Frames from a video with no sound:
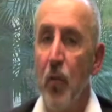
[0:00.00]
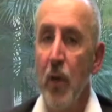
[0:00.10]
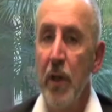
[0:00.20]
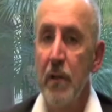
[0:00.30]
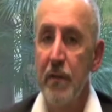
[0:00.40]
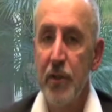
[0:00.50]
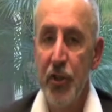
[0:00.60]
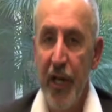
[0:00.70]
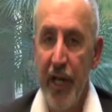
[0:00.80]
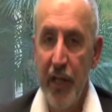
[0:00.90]
will for
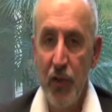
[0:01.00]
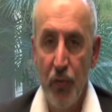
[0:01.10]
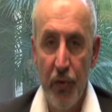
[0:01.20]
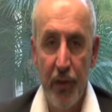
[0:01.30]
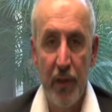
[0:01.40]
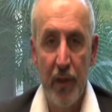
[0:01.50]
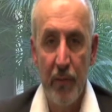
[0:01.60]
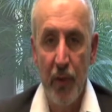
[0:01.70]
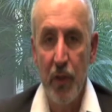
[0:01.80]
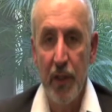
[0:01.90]
change within
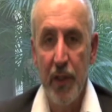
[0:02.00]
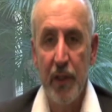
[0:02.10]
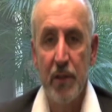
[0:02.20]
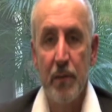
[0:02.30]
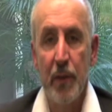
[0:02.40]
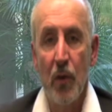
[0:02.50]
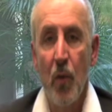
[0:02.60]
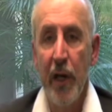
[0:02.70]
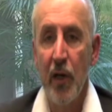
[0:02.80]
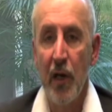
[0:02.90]
communities, but
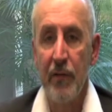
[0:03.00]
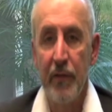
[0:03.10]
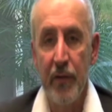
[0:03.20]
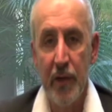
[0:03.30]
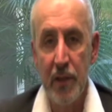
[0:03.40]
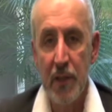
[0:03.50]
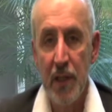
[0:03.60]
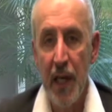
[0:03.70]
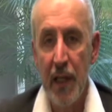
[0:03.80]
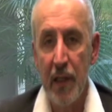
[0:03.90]
quite often there's
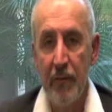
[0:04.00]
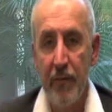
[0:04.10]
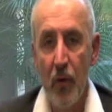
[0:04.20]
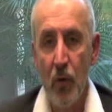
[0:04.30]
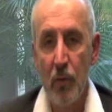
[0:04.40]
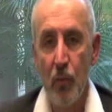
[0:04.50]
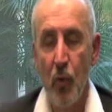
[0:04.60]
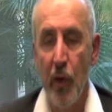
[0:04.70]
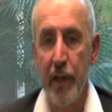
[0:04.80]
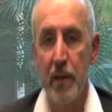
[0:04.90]
not a focal
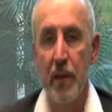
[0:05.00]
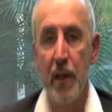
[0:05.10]
point